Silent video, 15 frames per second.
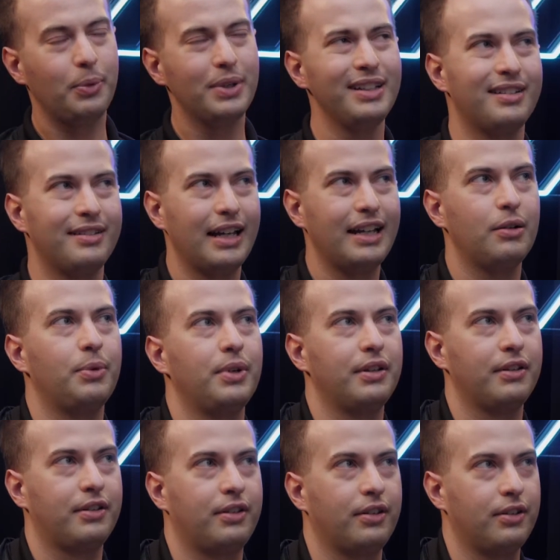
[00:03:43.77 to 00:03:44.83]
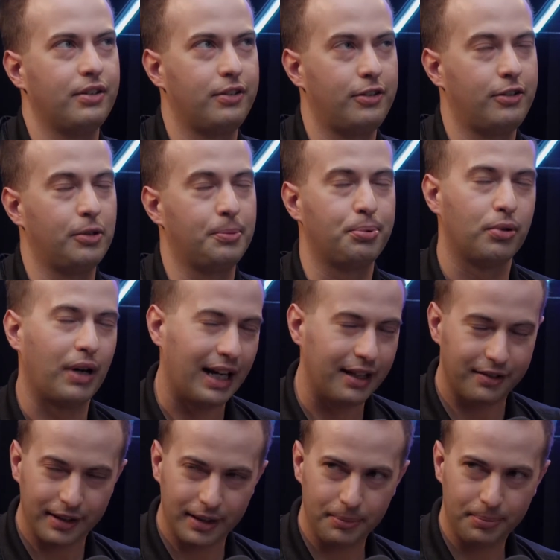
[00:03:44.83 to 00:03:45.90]
I wouldn't say it was
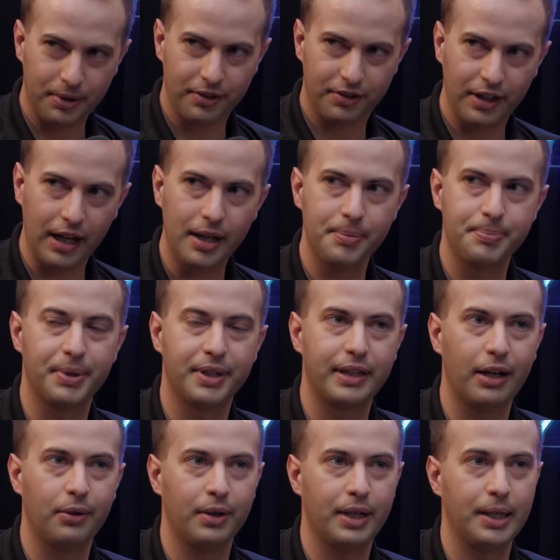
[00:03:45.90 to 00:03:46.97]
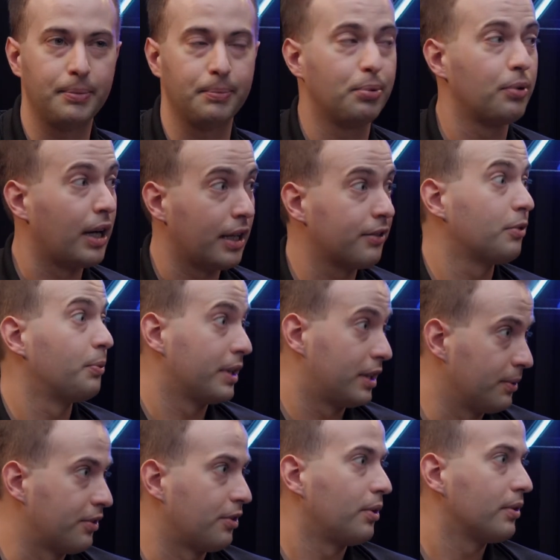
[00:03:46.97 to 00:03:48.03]
surprising per se, but they were impressed
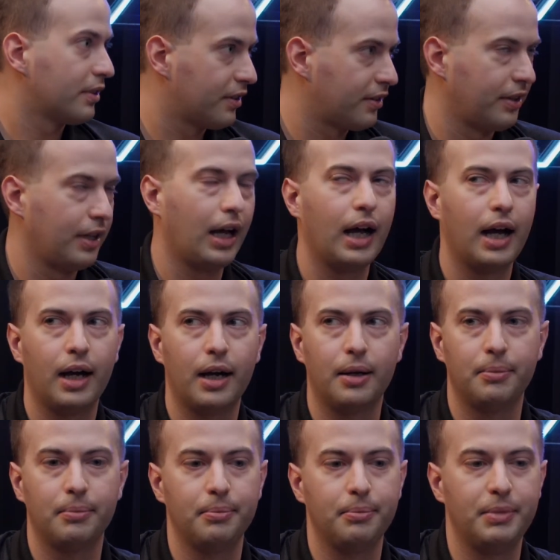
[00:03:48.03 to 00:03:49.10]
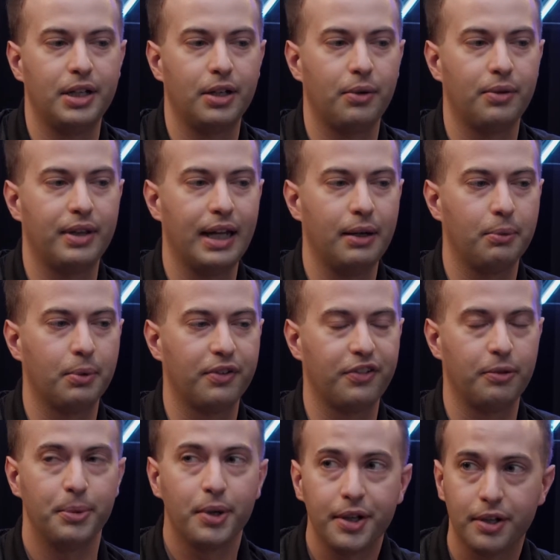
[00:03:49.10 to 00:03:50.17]
with the results. They were
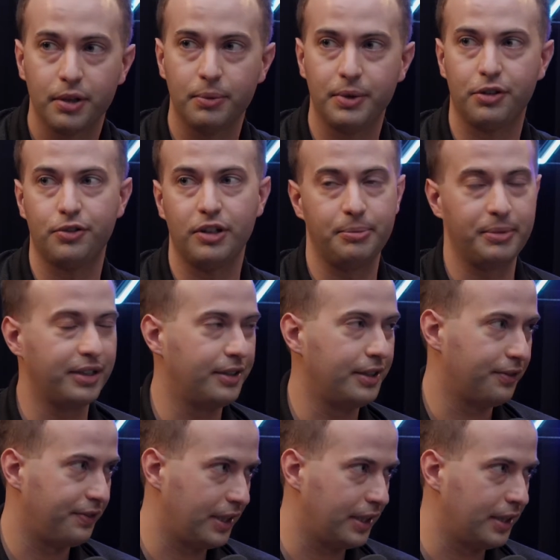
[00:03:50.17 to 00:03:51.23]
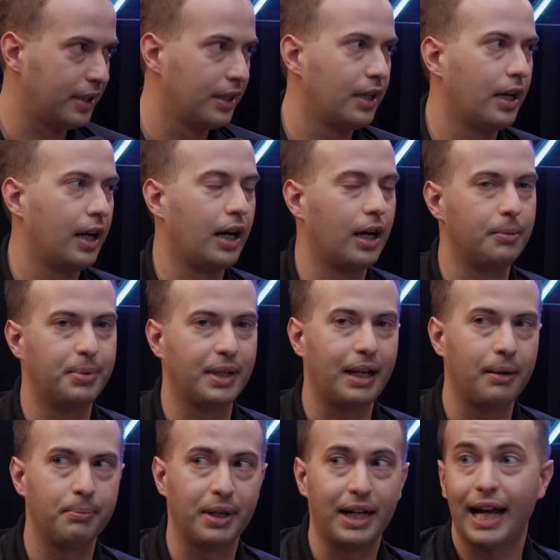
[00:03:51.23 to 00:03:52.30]
familiar with streaming TV,
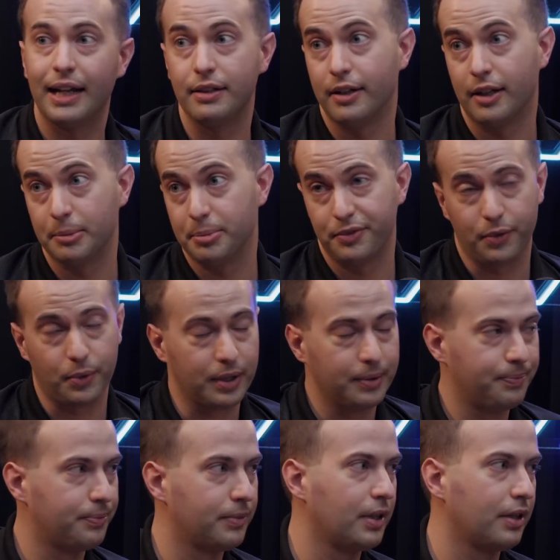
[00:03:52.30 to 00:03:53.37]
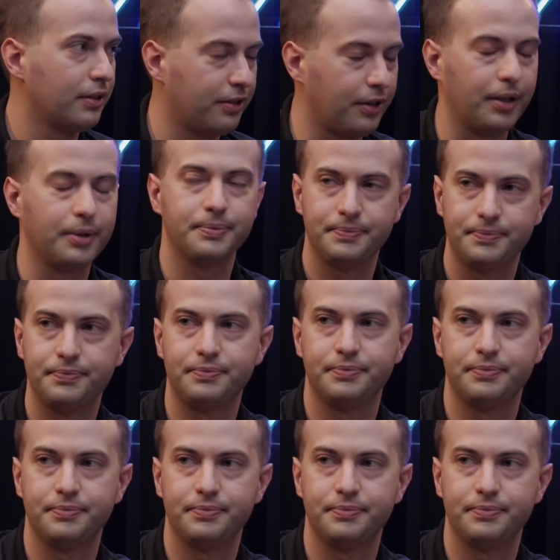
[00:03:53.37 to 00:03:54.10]
but hadn't done it before. Sure. So.